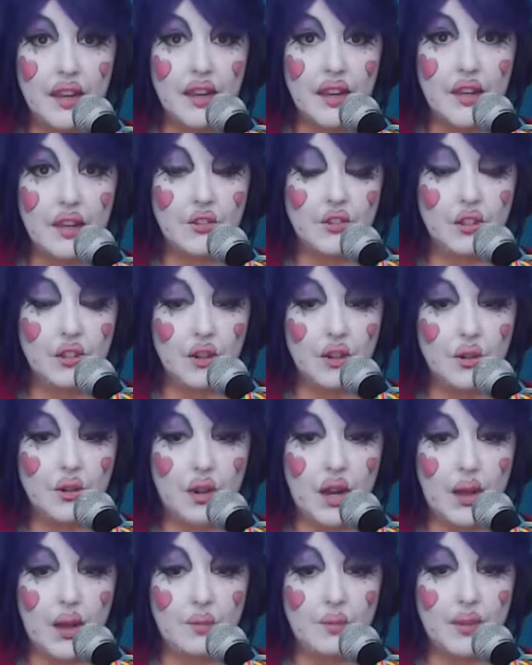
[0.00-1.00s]
So
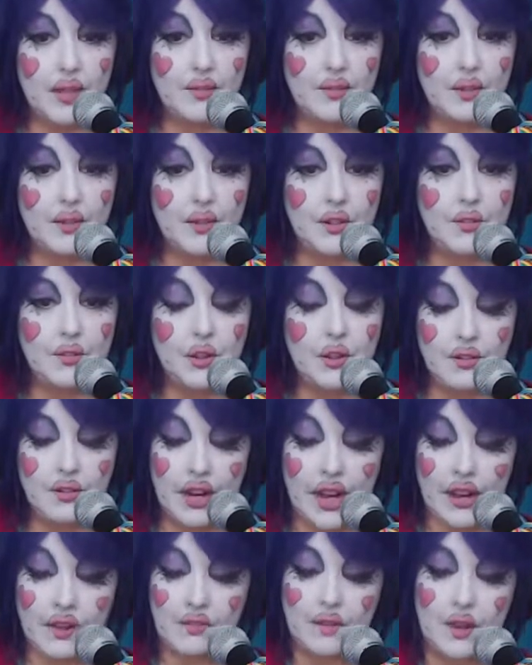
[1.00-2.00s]
even if you don't
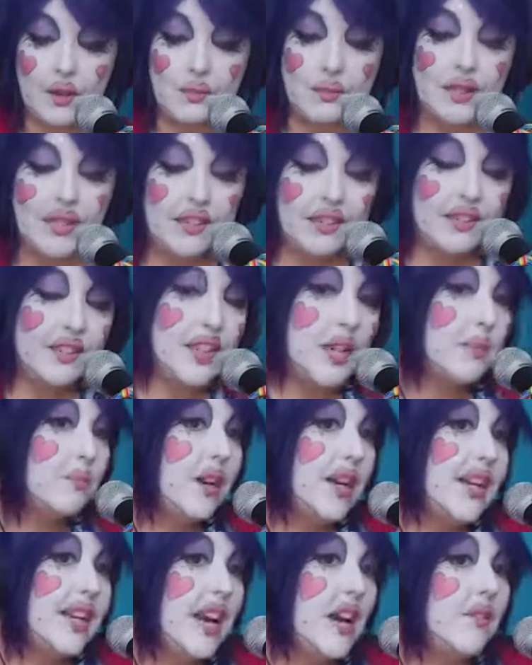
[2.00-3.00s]
have money to tip
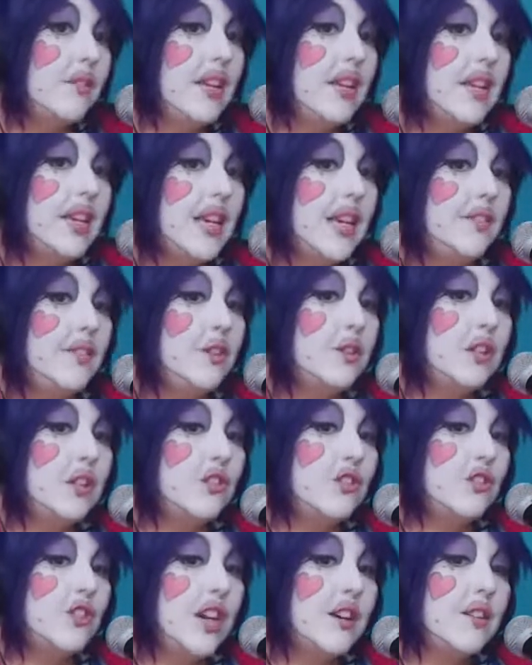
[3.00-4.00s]
right now, if you could
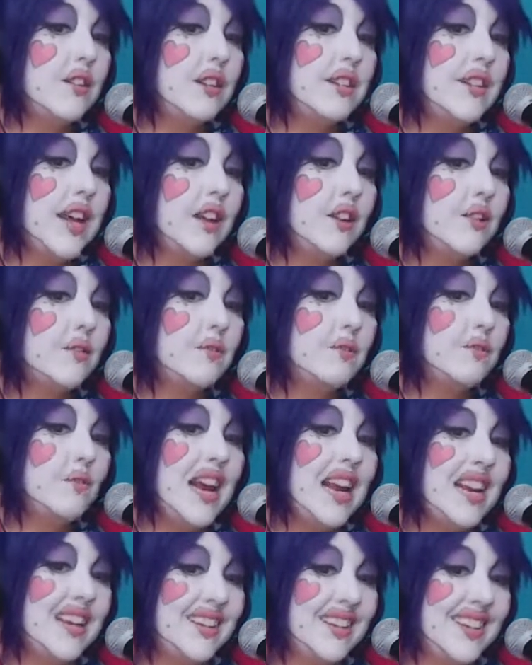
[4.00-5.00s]
share and tell a
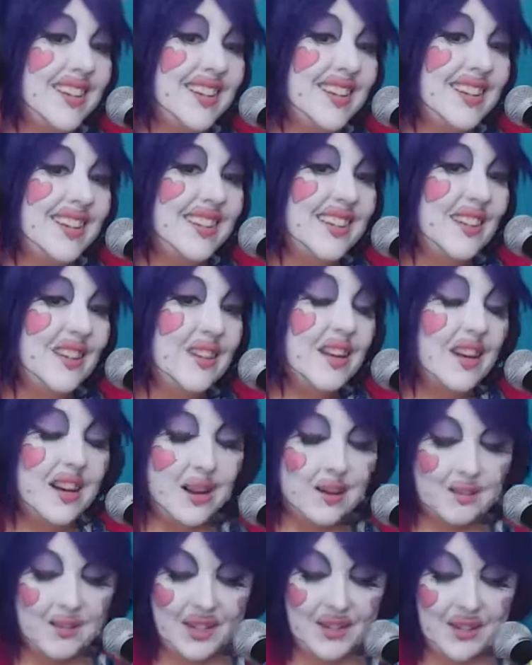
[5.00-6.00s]
friend
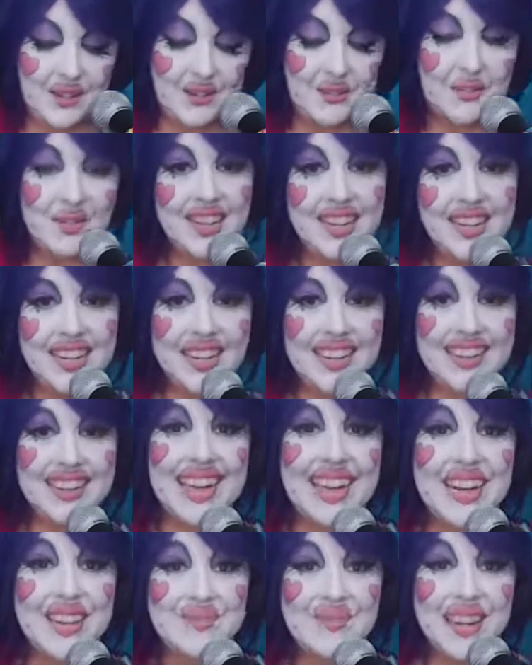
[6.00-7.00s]
that you
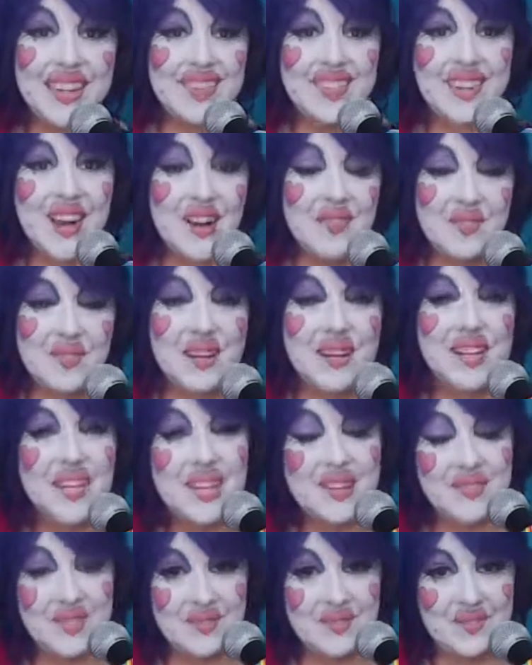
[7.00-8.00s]
like my stuff or any
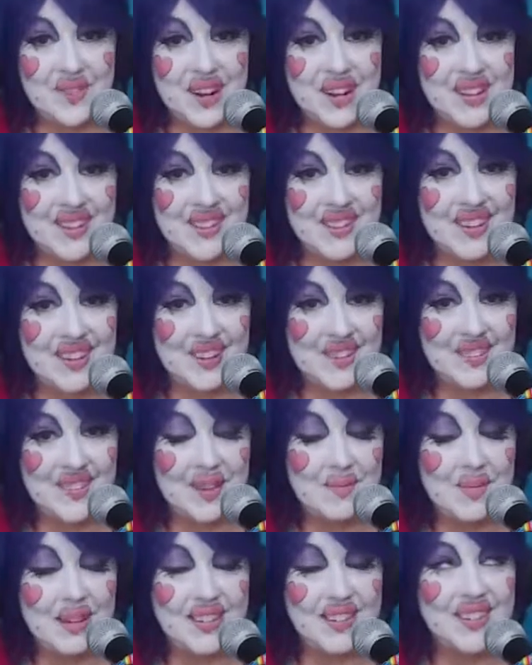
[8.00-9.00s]
of our friends, that
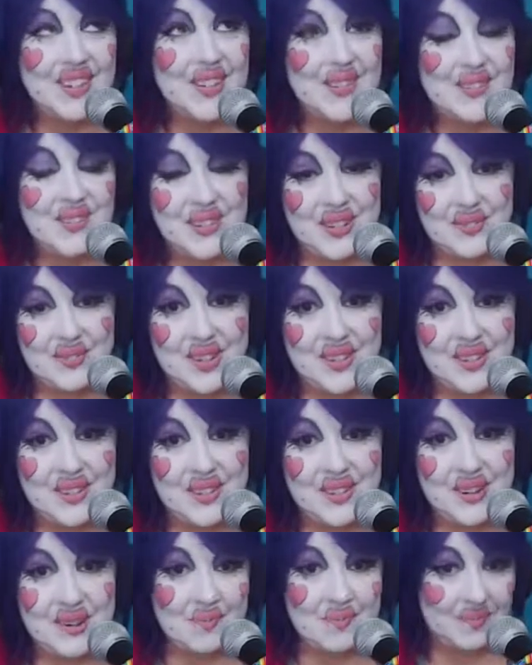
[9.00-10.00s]
makes a huge difference.
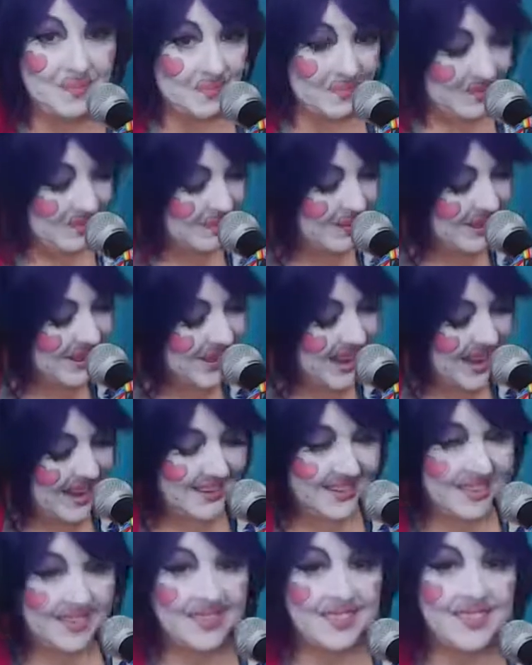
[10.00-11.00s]
So with that,
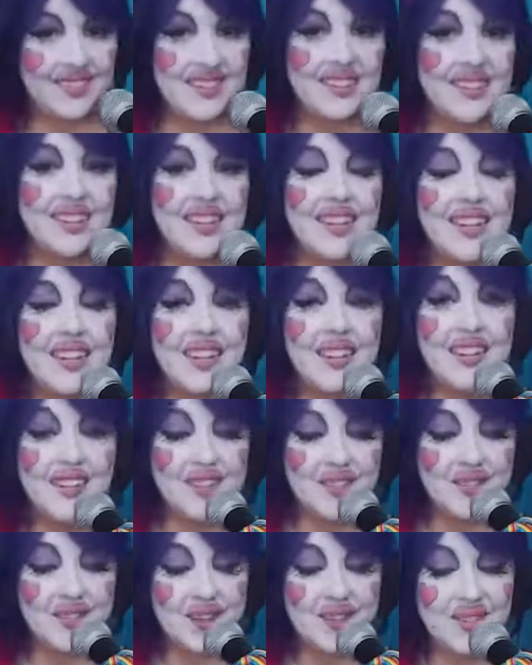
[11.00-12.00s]
this
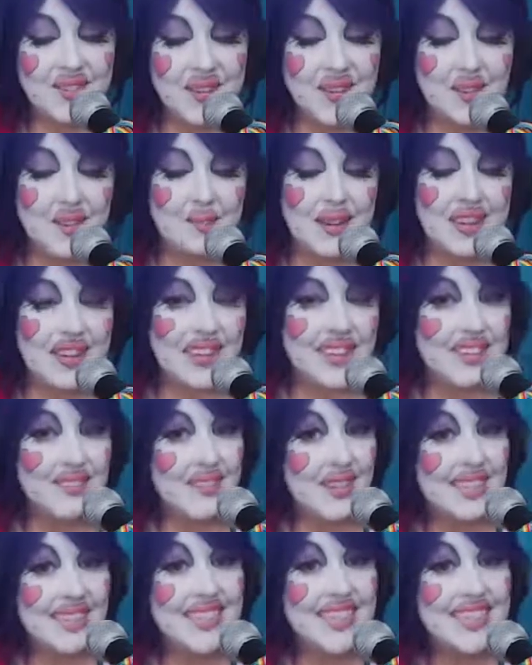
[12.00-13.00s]
goes out to all of my
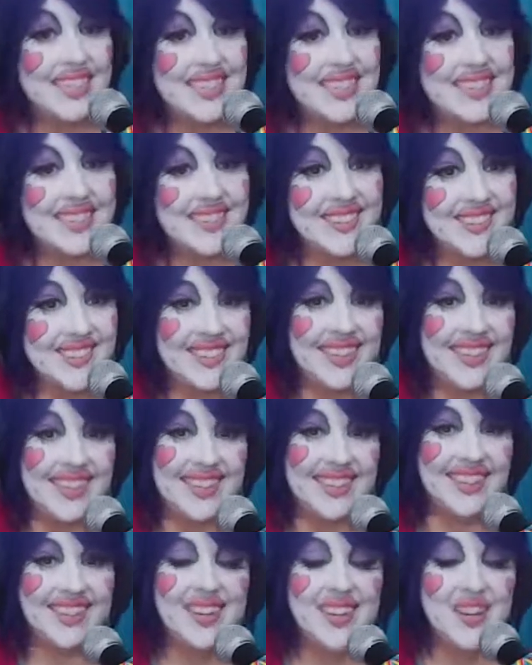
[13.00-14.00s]
D&Ders
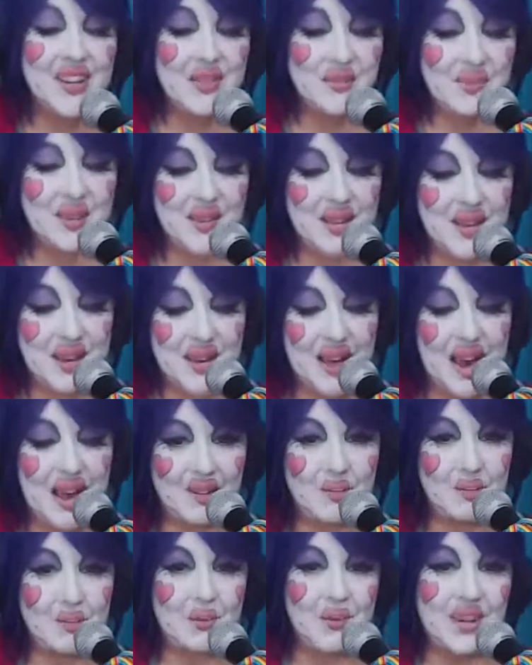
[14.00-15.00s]
with
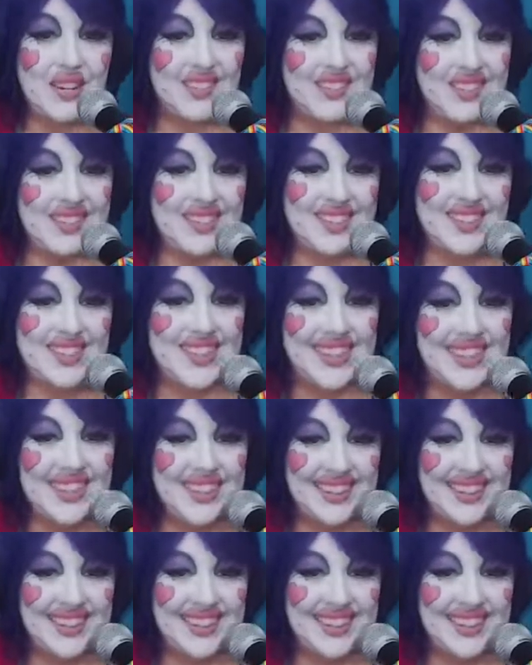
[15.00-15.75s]
aspirations.